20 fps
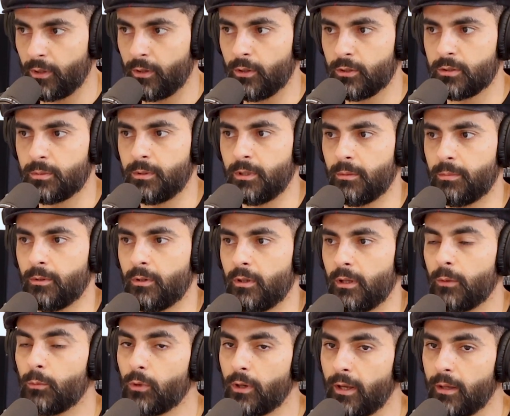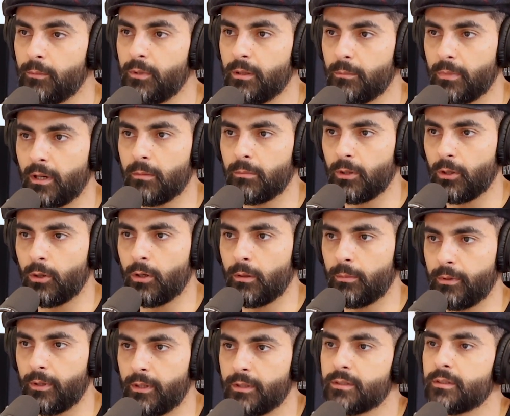of those people. And what I mean by blow
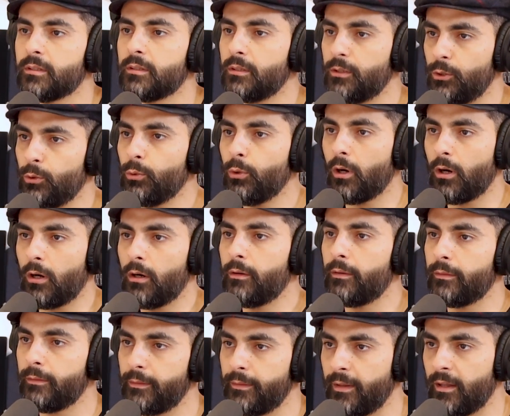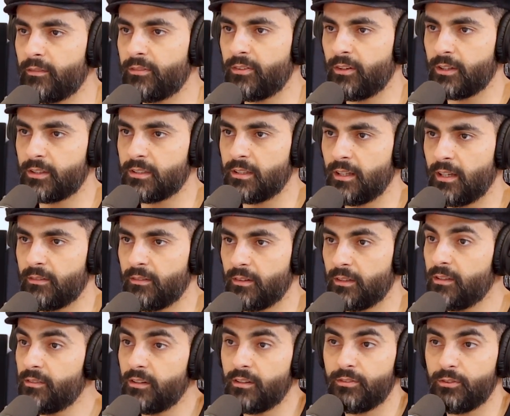up is you are Netflix level.
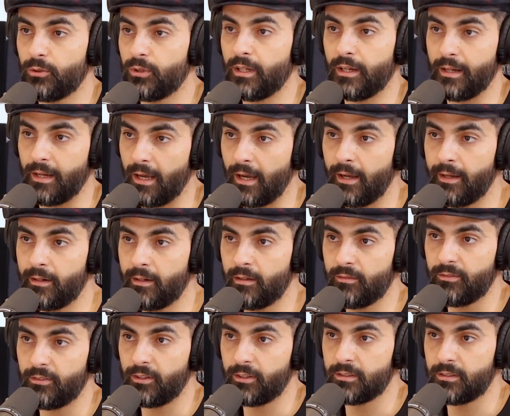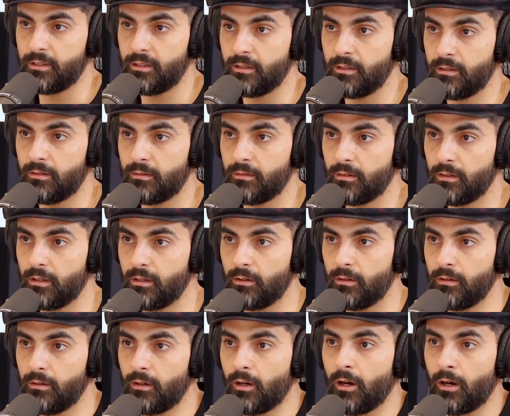Even if you deny Netflix
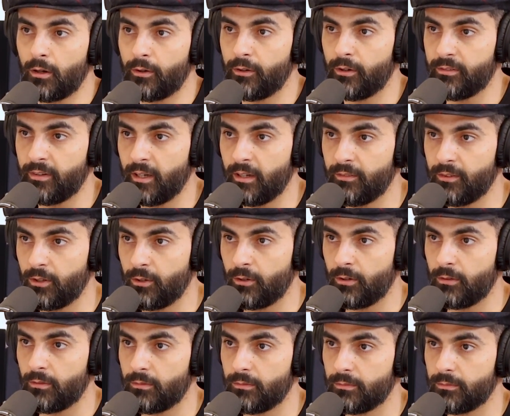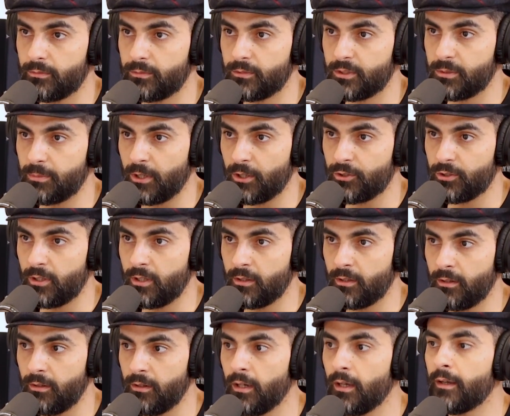the honor of having your special on
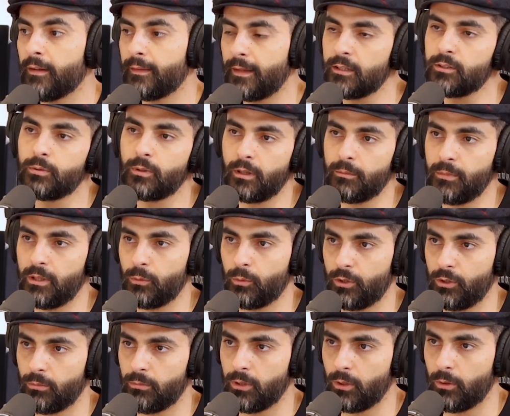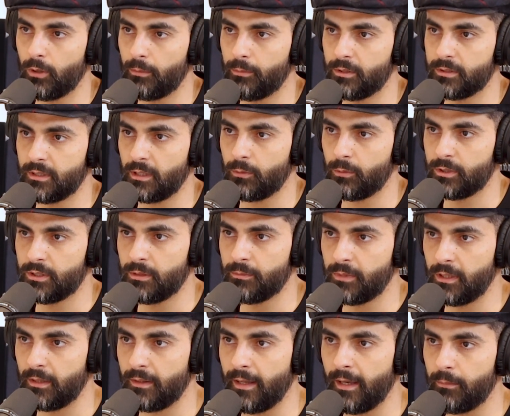there, that's what I mean when you blow up. It's like when
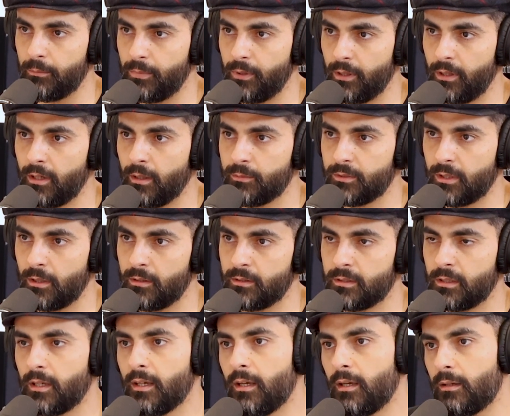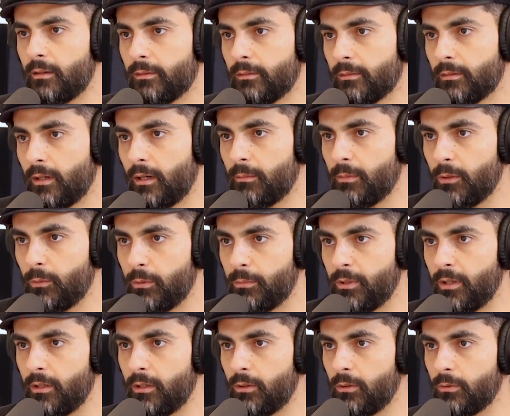something that big comes out, it's like, hey, how about we
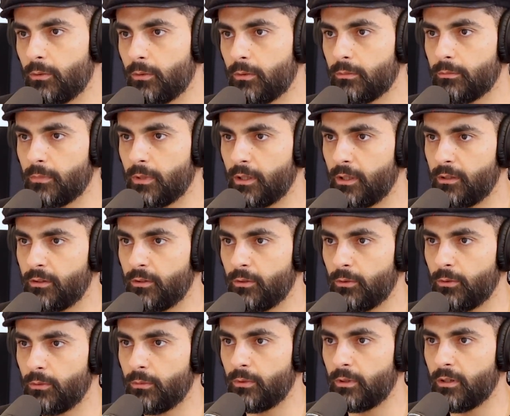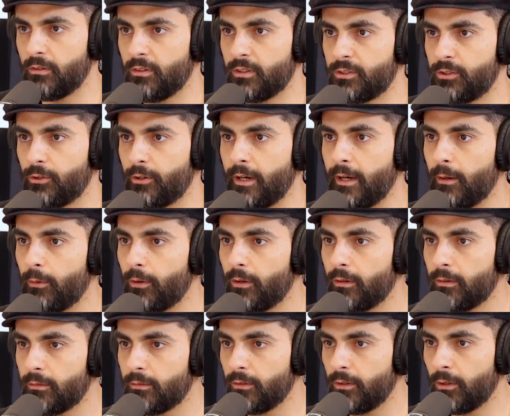pay you money to give us your hour?
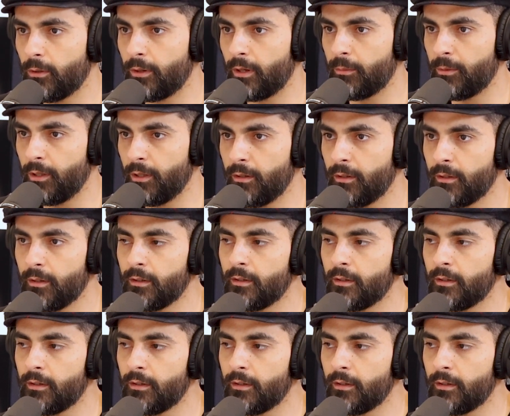You know what I mean?